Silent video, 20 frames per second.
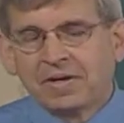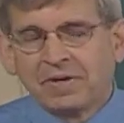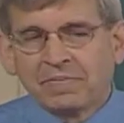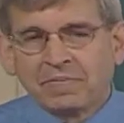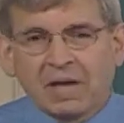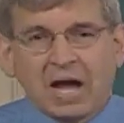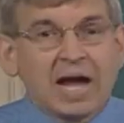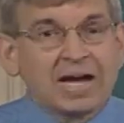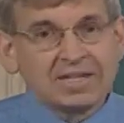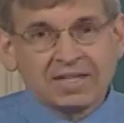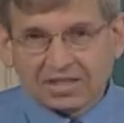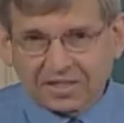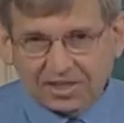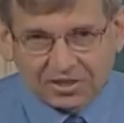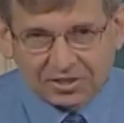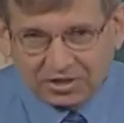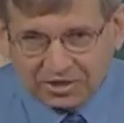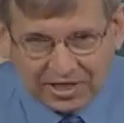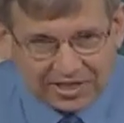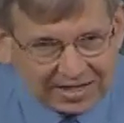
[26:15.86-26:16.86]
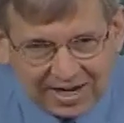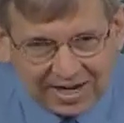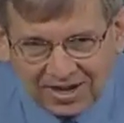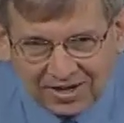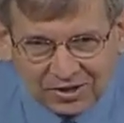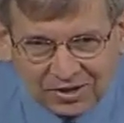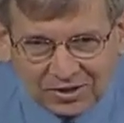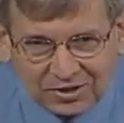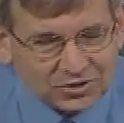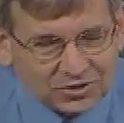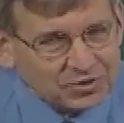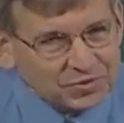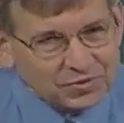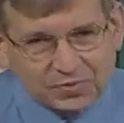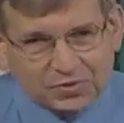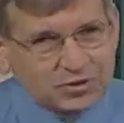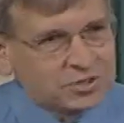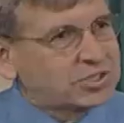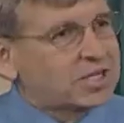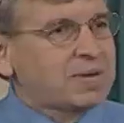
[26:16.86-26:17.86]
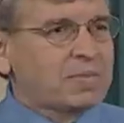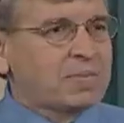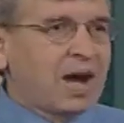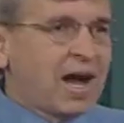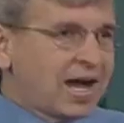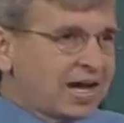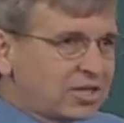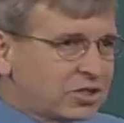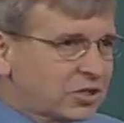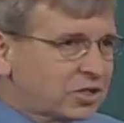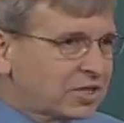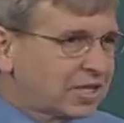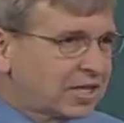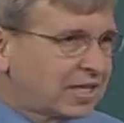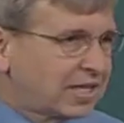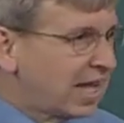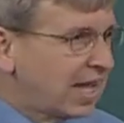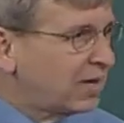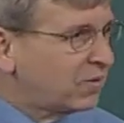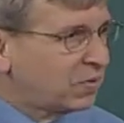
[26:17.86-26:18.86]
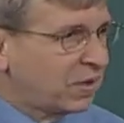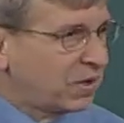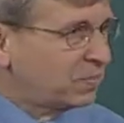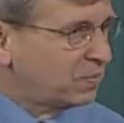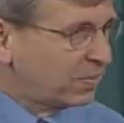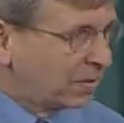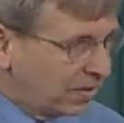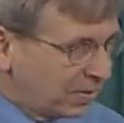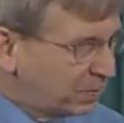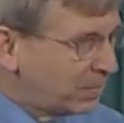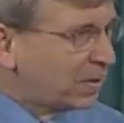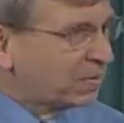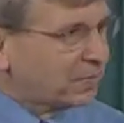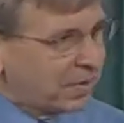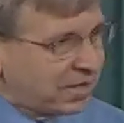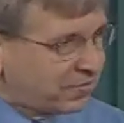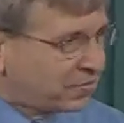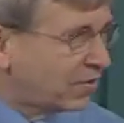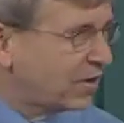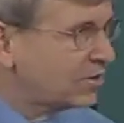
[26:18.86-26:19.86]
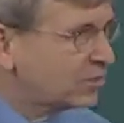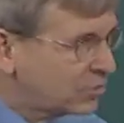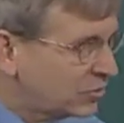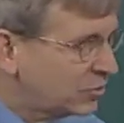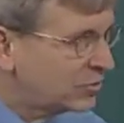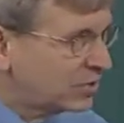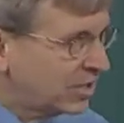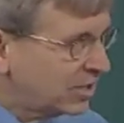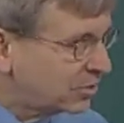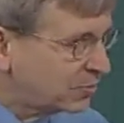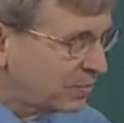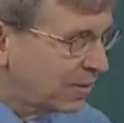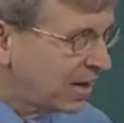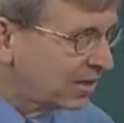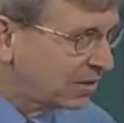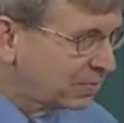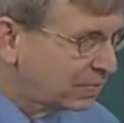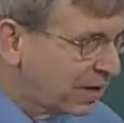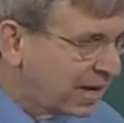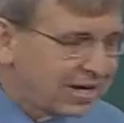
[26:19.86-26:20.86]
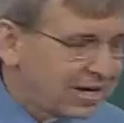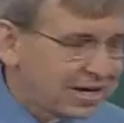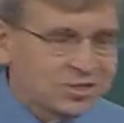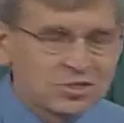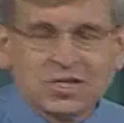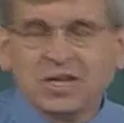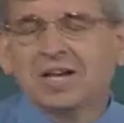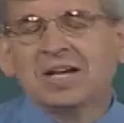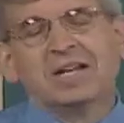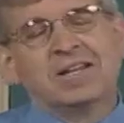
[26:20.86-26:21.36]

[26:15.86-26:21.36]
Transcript: I didn't understand calculus the first time I took it, and among my friends who teach mathematics,